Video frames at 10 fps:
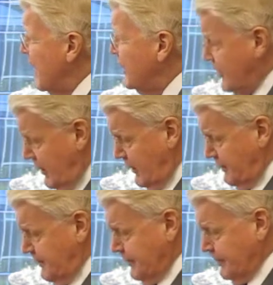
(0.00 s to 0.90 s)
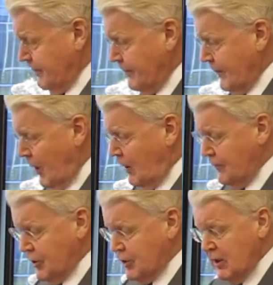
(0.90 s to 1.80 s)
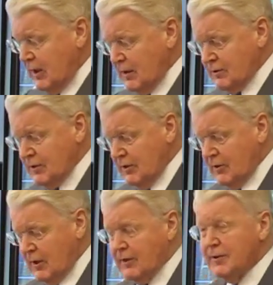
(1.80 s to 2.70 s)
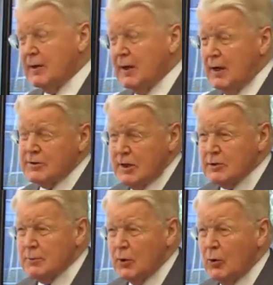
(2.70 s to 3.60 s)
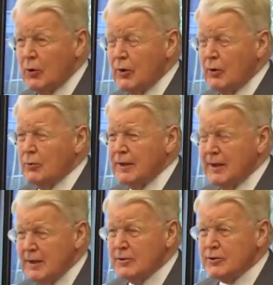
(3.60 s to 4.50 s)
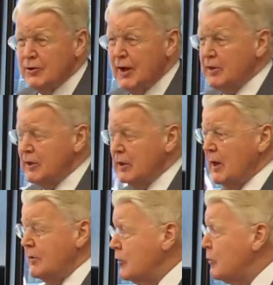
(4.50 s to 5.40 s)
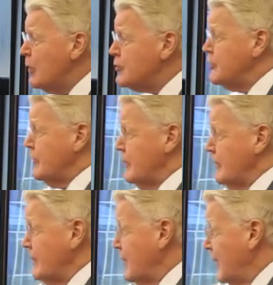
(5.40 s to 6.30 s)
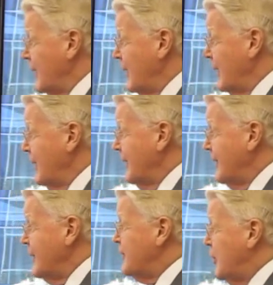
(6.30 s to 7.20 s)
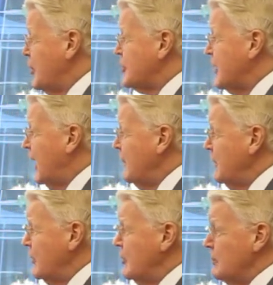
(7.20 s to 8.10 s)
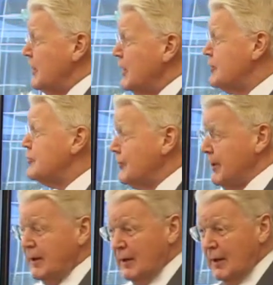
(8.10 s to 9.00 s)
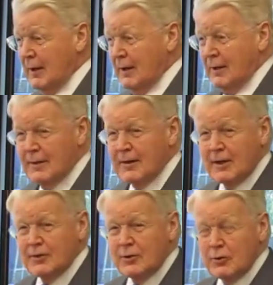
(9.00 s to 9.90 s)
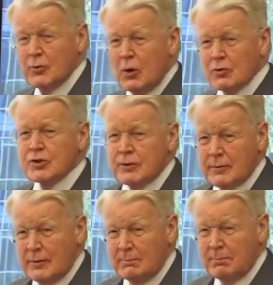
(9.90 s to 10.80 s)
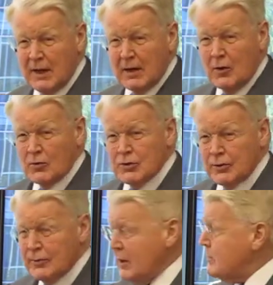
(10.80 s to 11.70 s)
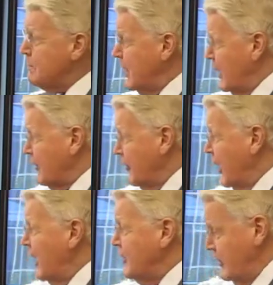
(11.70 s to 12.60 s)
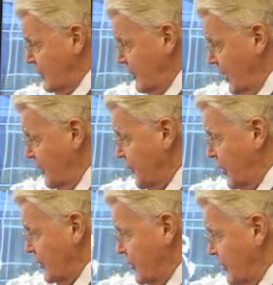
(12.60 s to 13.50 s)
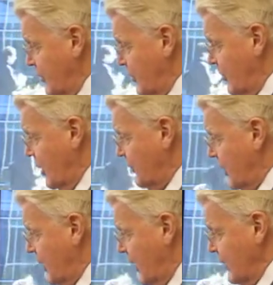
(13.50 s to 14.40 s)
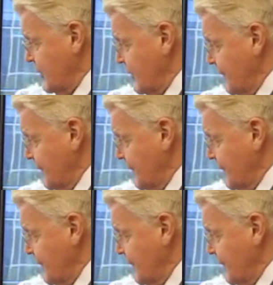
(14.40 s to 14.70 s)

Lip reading: melting of the sea ice in the Arctic has, as we all know, and is creating a new ocean. The first time in human history that a new ocean, big ocean, is being created in front of our eyes.